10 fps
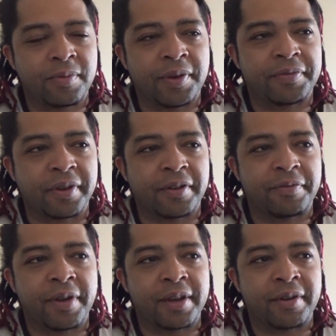with Darth
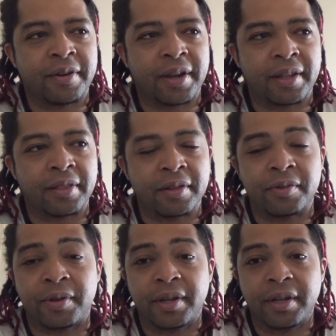Vader and
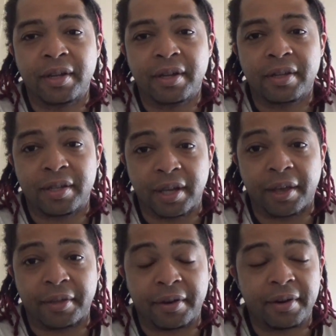Luke
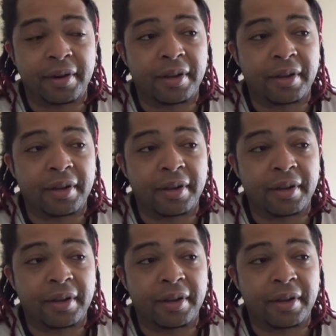together,